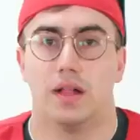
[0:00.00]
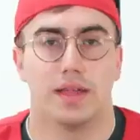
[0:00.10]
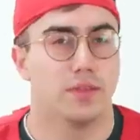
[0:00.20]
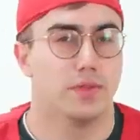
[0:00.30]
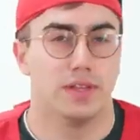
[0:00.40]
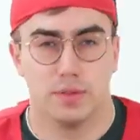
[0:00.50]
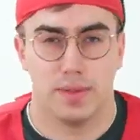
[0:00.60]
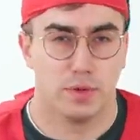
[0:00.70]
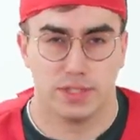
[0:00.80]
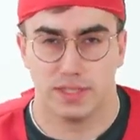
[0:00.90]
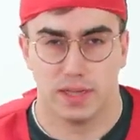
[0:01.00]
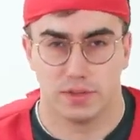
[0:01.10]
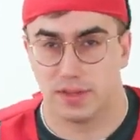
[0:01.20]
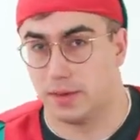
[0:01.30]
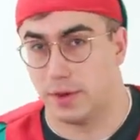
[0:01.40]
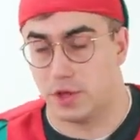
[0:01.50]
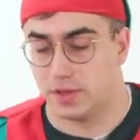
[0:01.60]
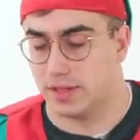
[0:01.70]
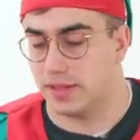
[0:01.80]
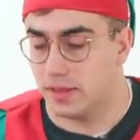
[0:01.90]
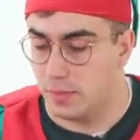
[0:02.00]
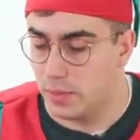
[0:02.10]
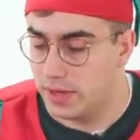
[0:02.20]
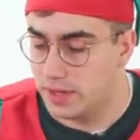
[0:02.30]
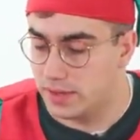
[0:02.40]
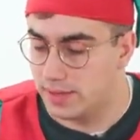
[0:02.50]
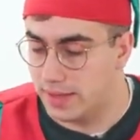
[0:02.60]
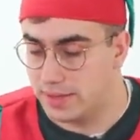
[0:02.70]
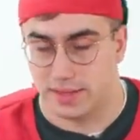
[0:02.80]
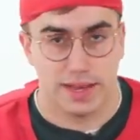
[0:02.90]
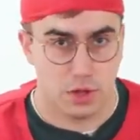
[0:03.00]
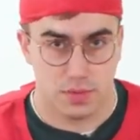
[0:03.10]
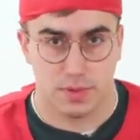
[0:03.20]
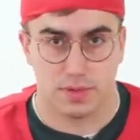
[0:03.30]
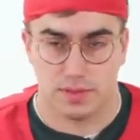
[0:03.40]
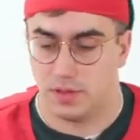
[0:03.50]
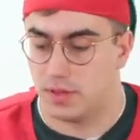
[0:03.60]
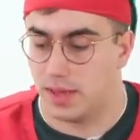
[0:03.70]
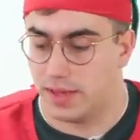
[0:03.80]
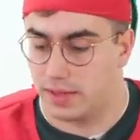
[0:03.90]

I'll get into a little bit more detail on Celebrations later, but what it is a selection box in the UK.